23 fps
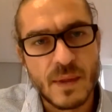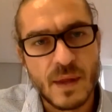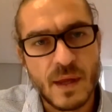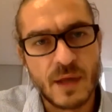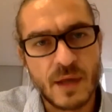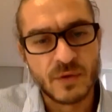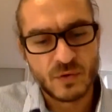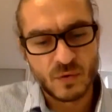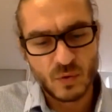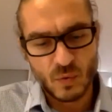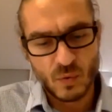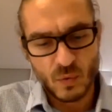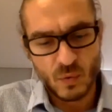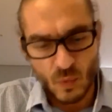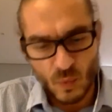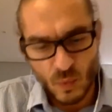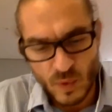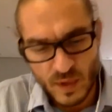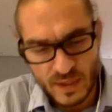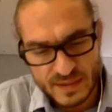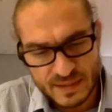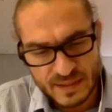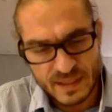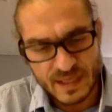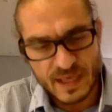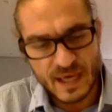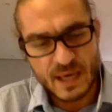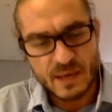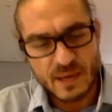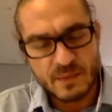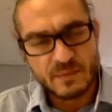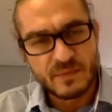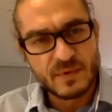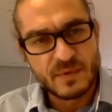and to what
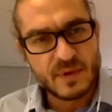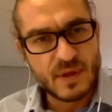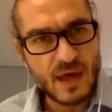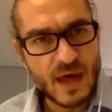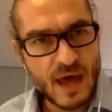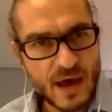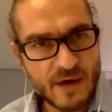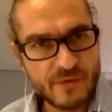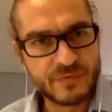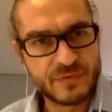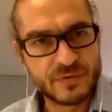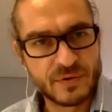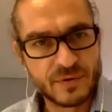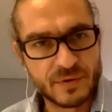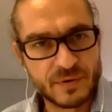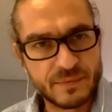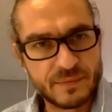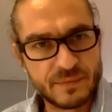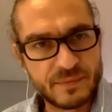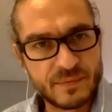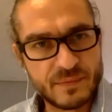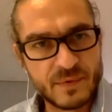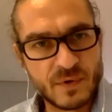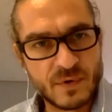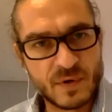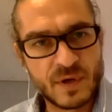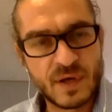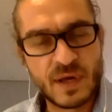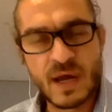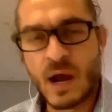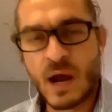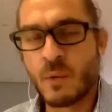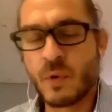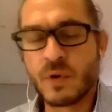came after.
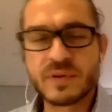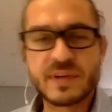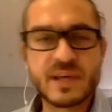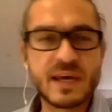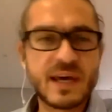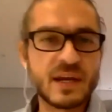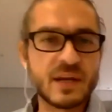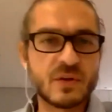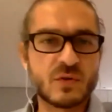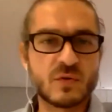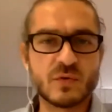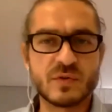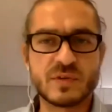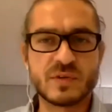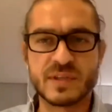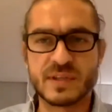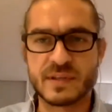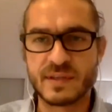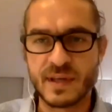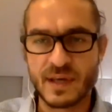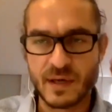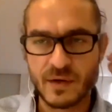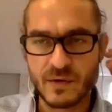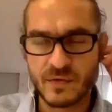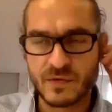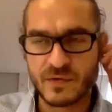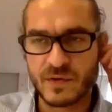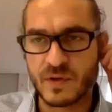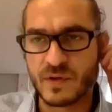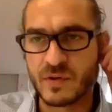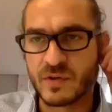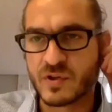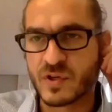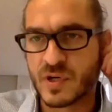Okay, I won't get into details
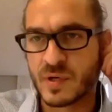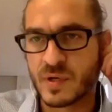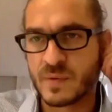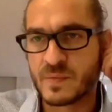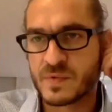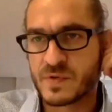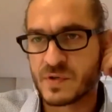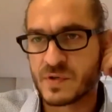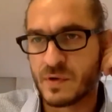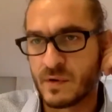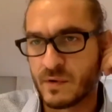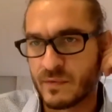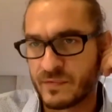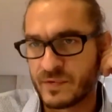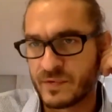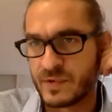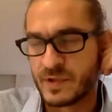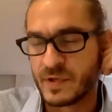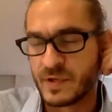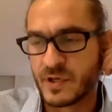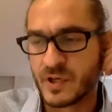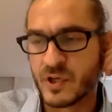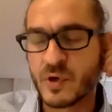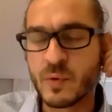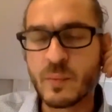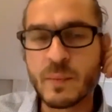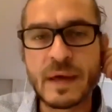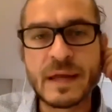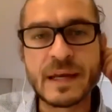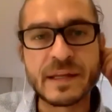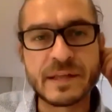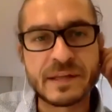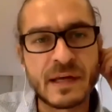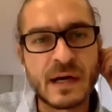in terms of the
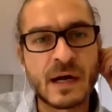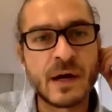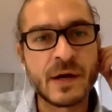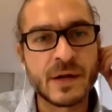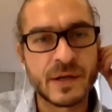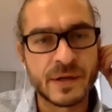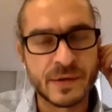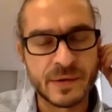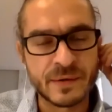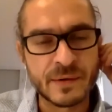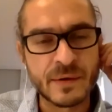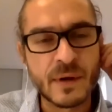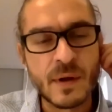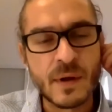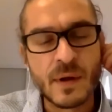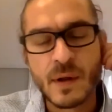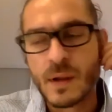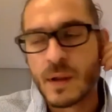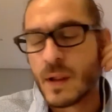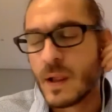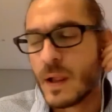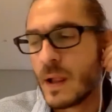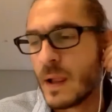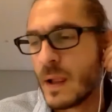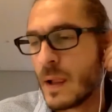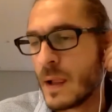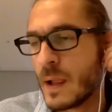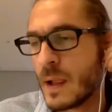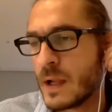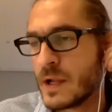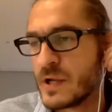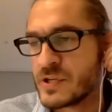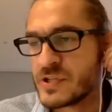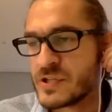humanitarian
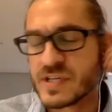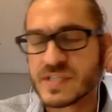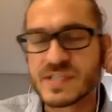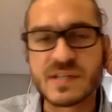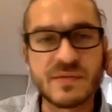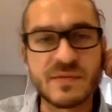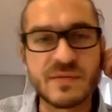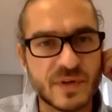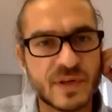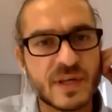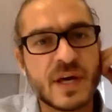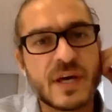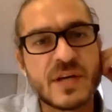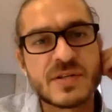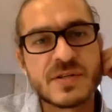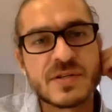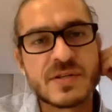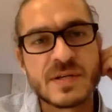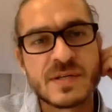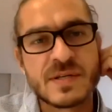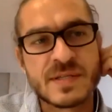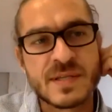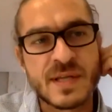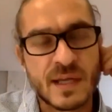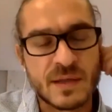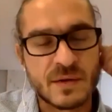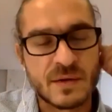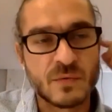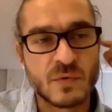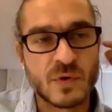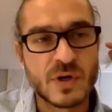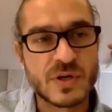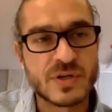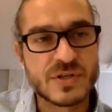justifications that
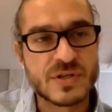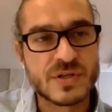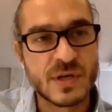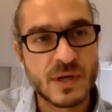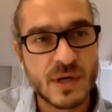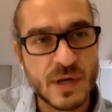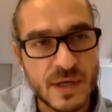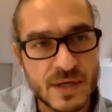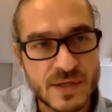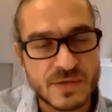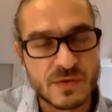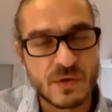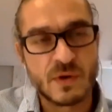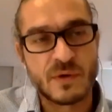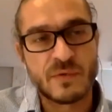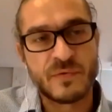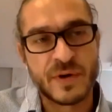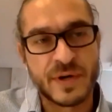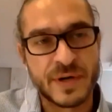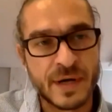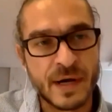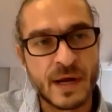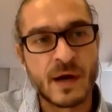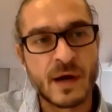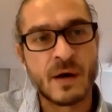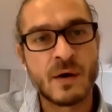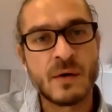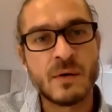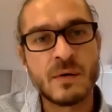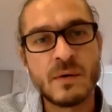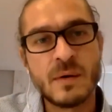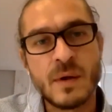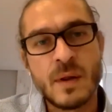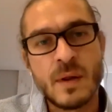Russia is offering
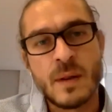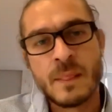now,